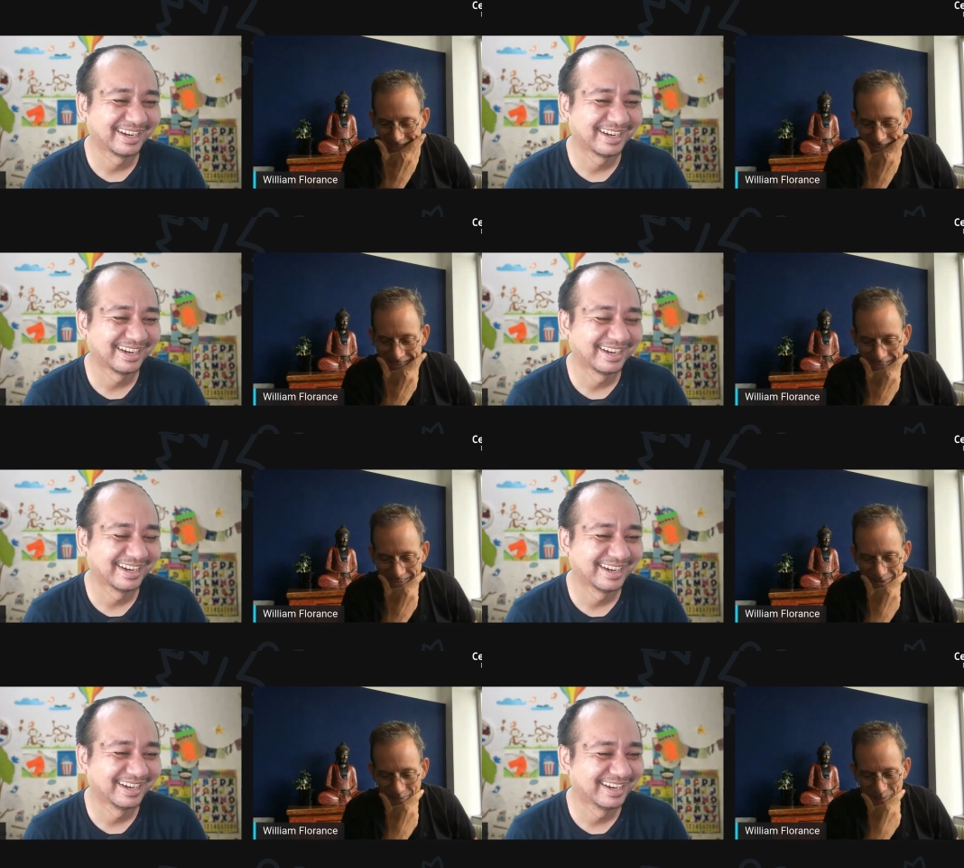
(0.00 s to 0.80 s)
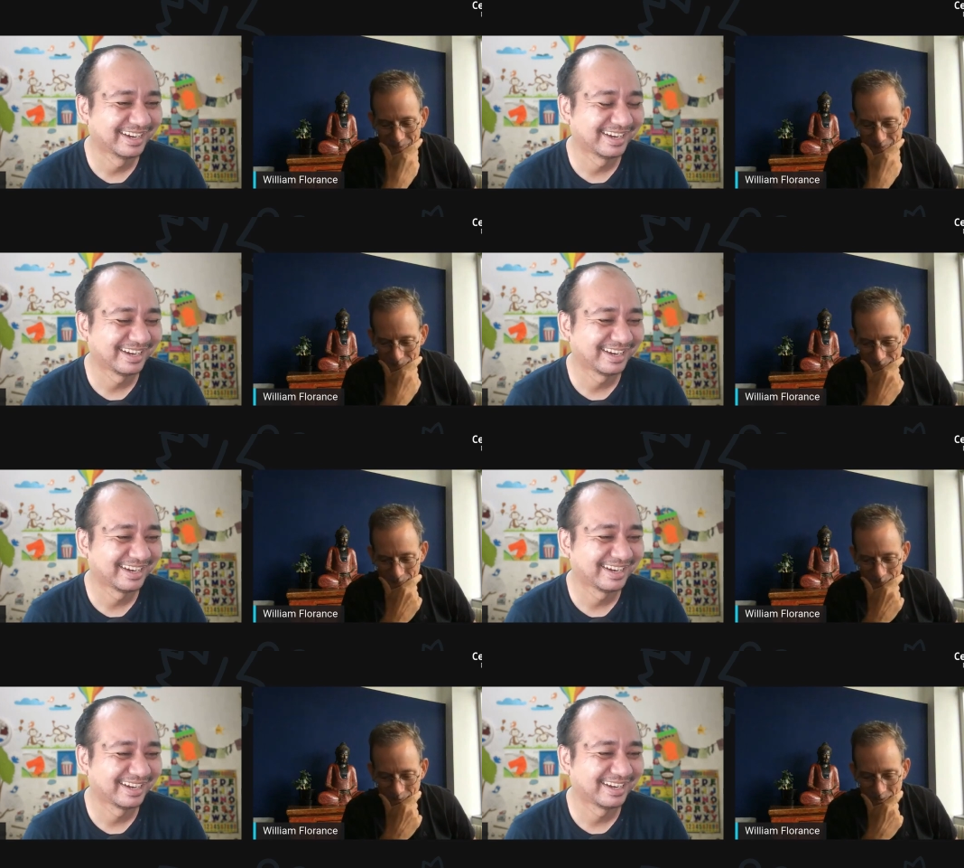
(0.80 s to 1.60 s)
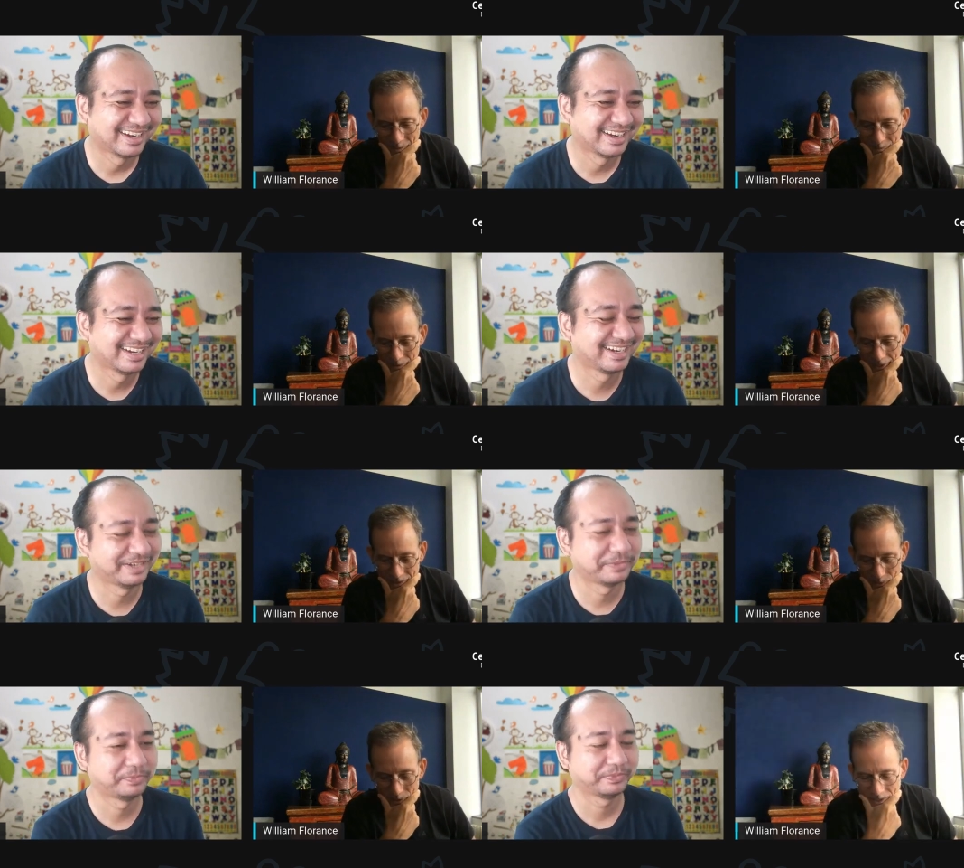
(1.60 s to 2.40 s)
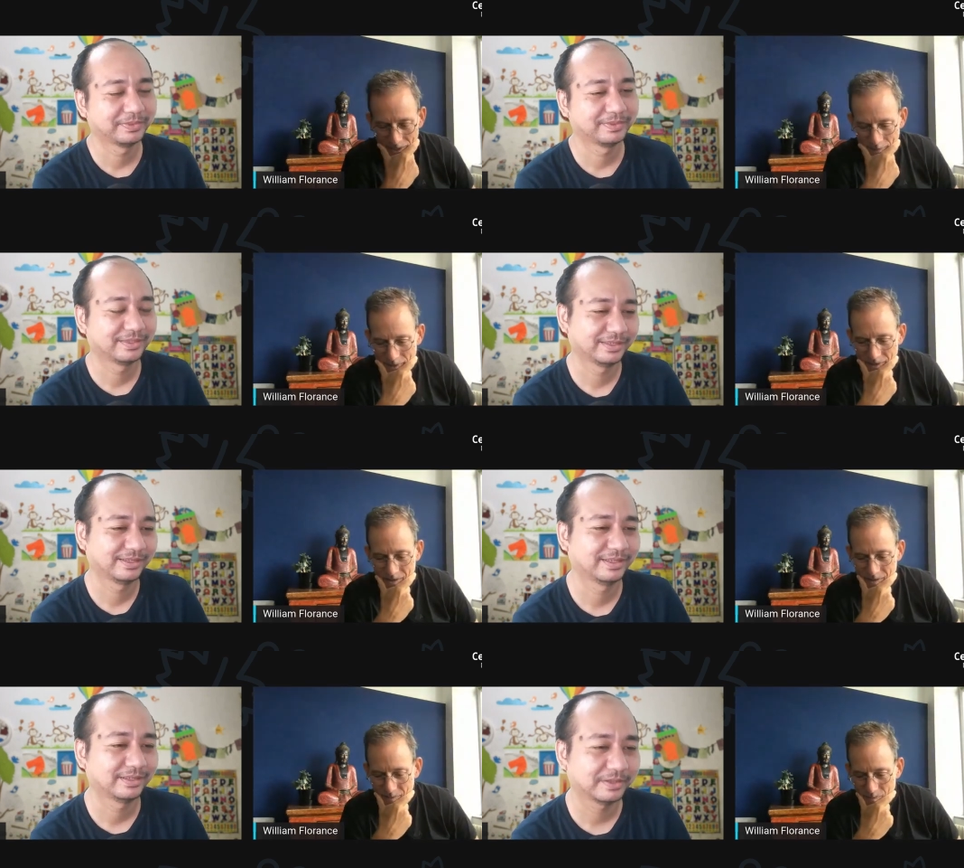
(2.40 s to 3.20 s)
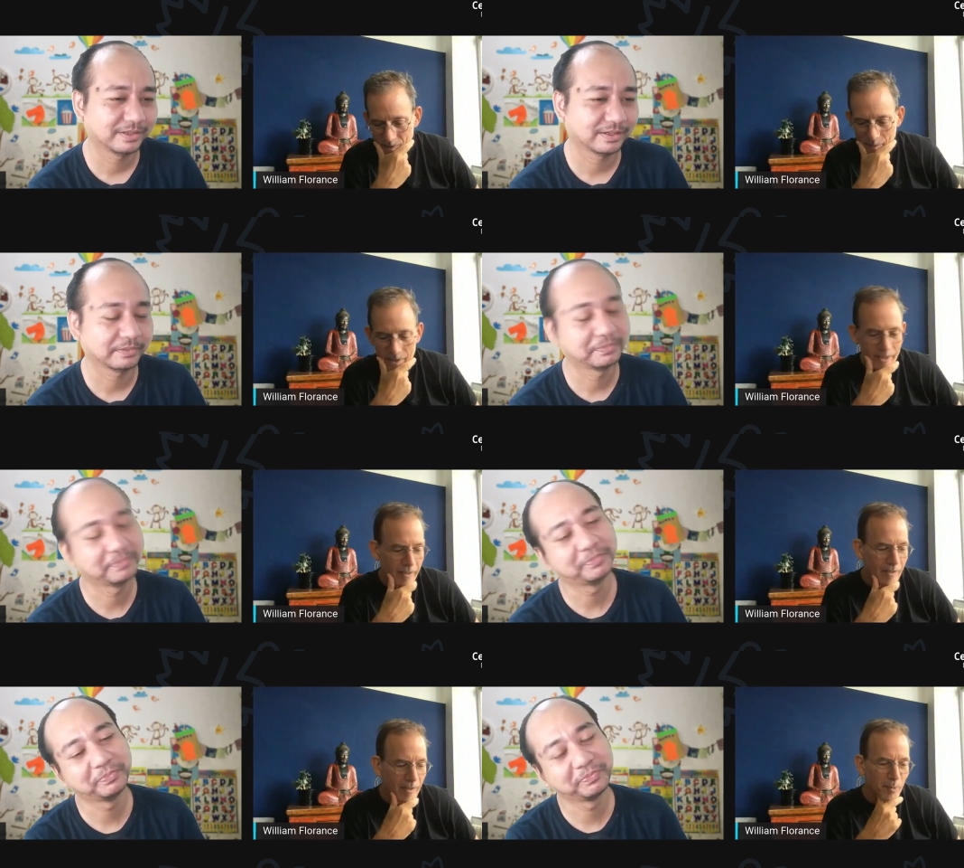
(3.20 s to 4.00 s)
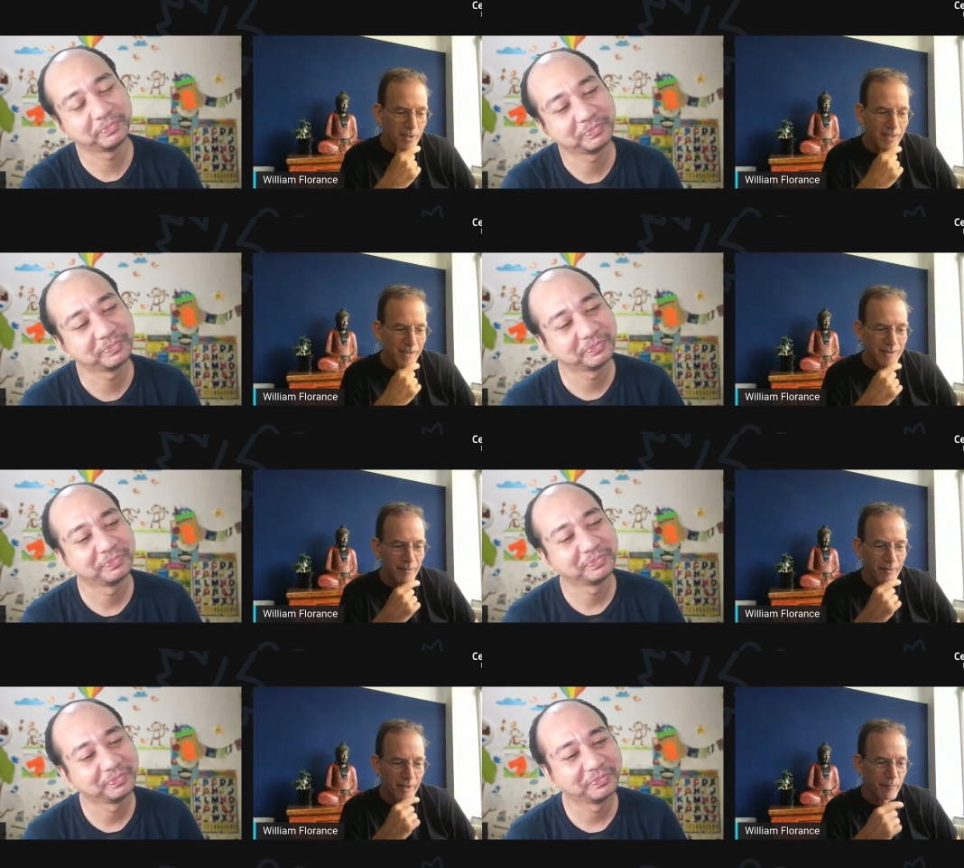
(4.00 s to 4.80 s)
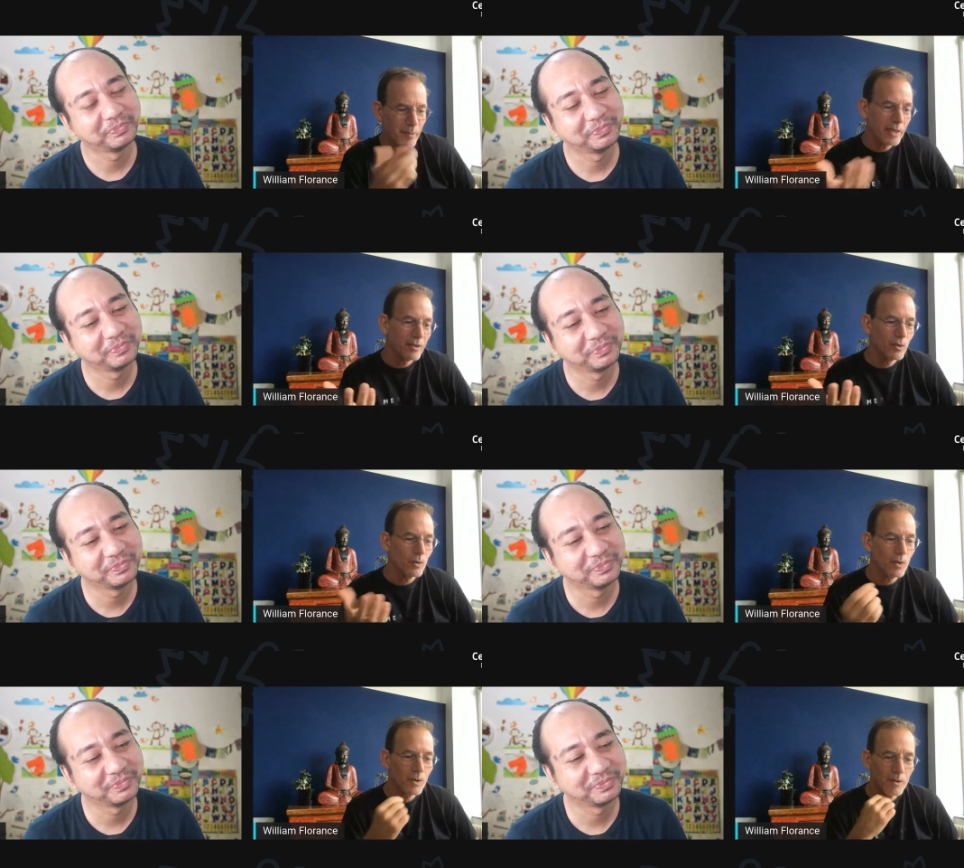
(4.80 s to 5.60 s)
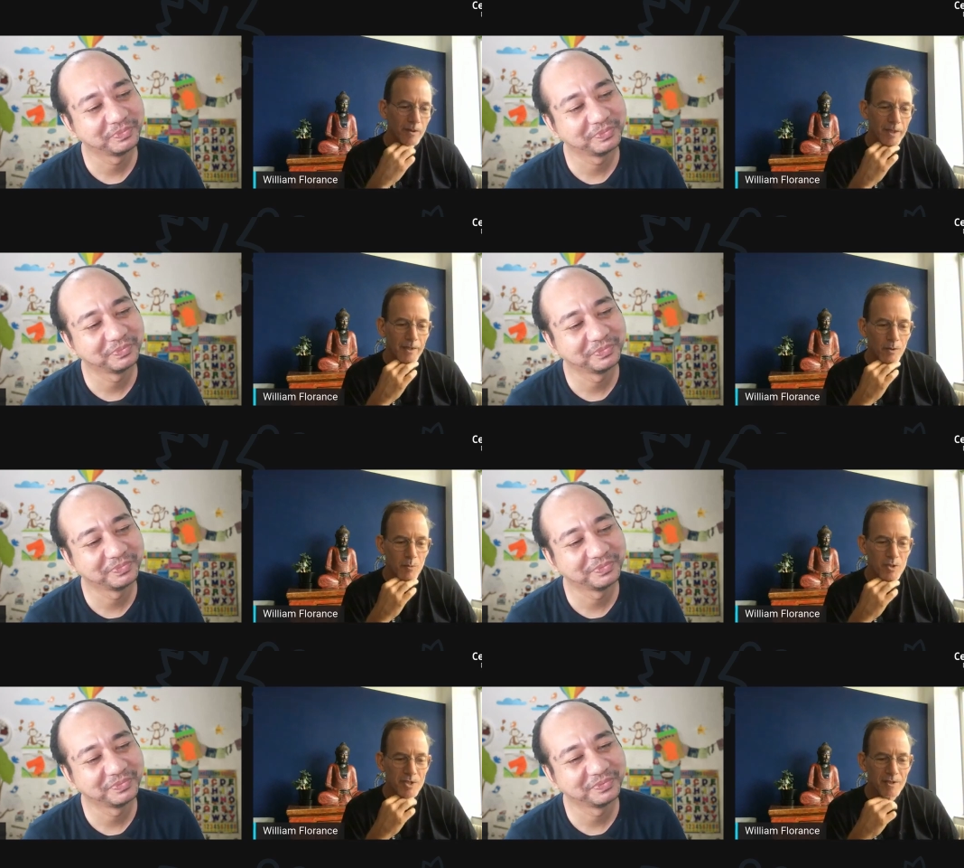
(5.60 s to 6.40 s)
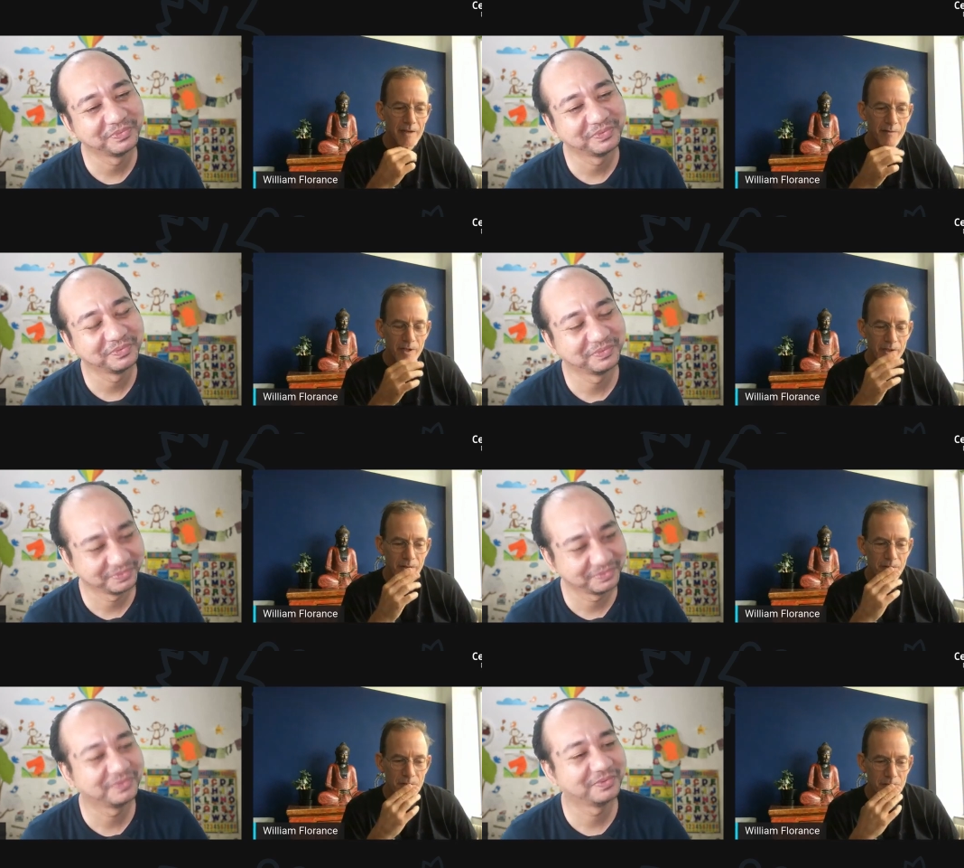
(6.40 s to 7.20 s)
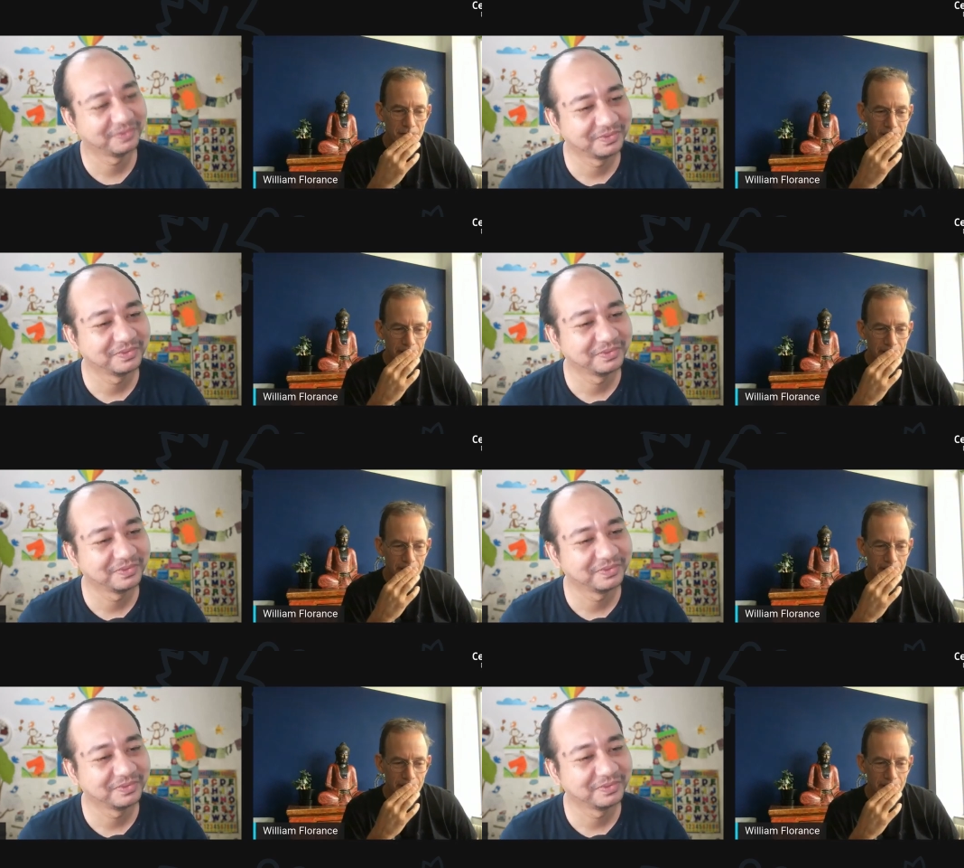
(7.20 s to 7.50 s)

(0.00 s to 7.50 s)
Speaker 1: fun fact. Well, let me say a couple things. I've been at Google almost 11 years.